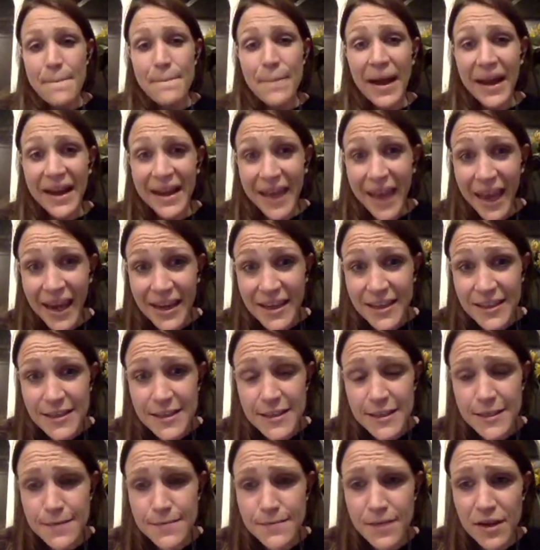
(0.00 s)

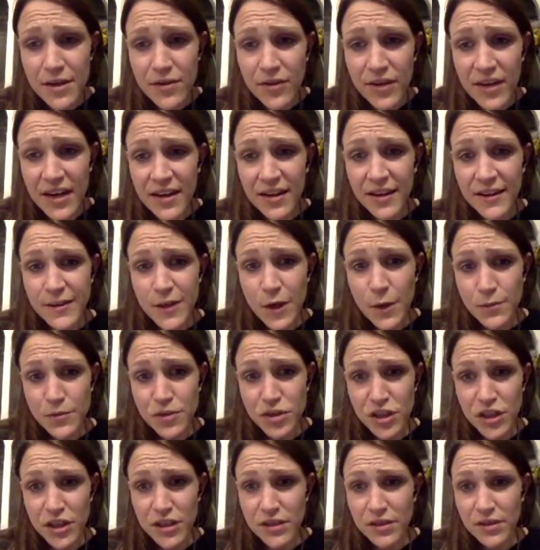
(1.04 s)
Pancakes can be a really nice
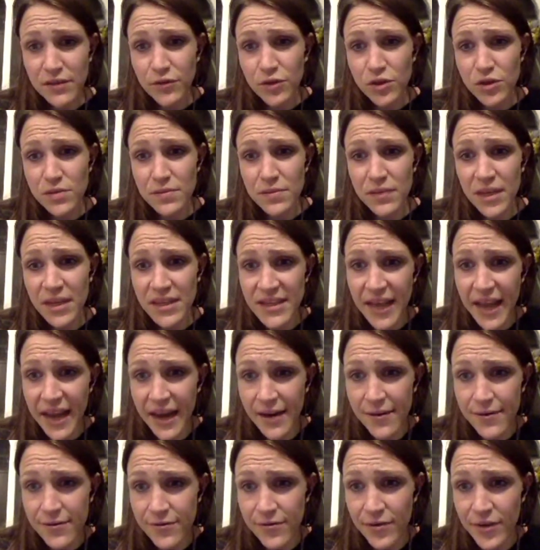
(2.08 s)
option. We've got some nice
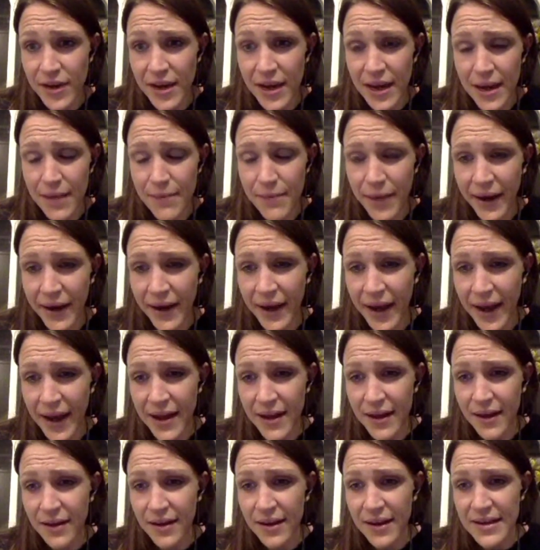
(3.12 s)
egg-free
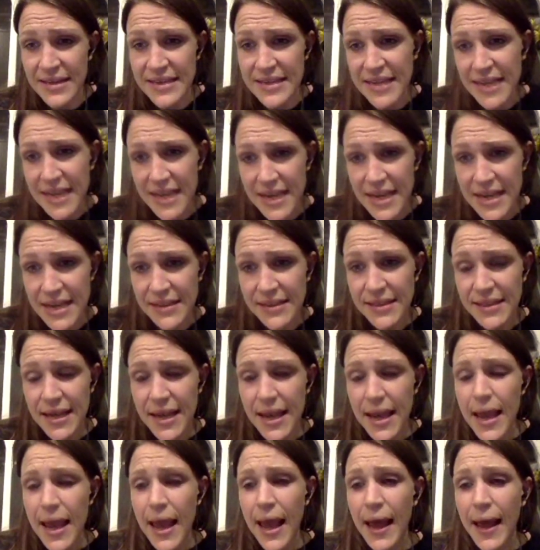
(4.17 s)
pancake ideas.
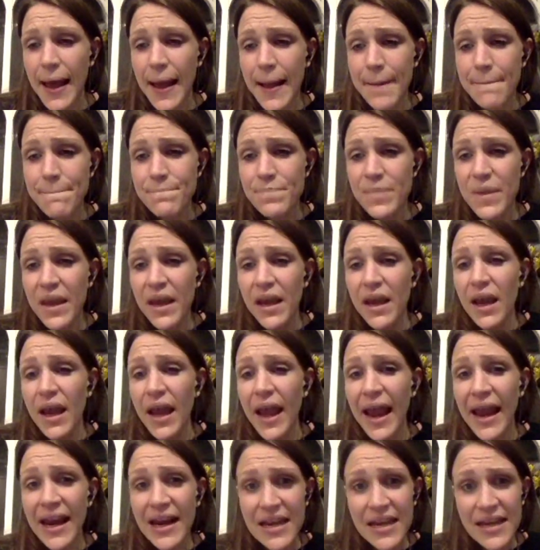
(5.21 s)

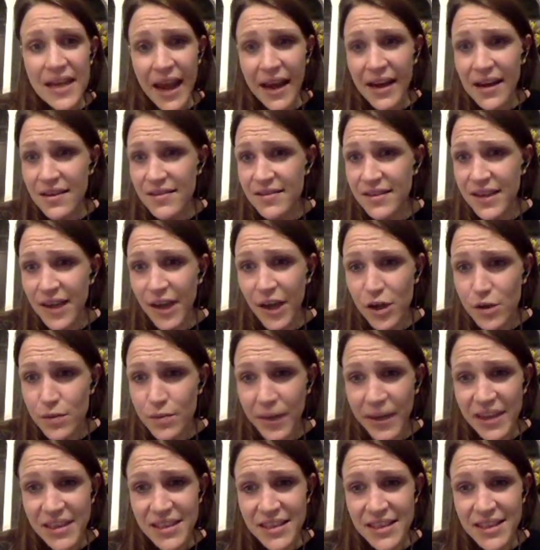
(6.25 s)
Anything
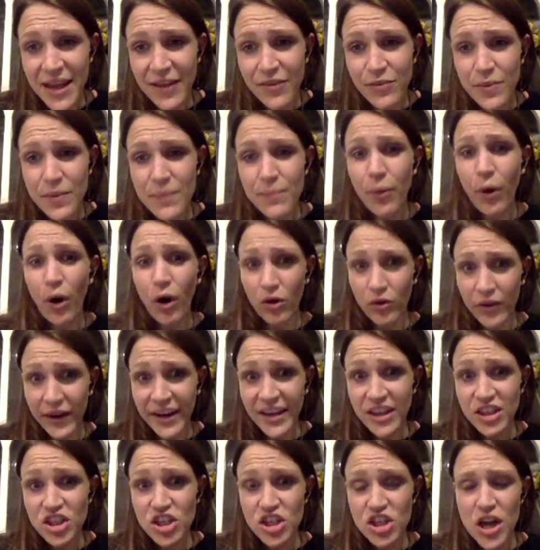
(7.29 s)
oat-based doesn't have to be
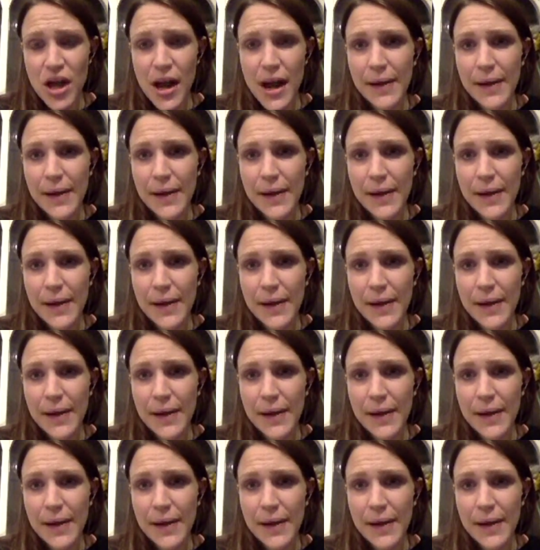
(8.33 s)
porridge,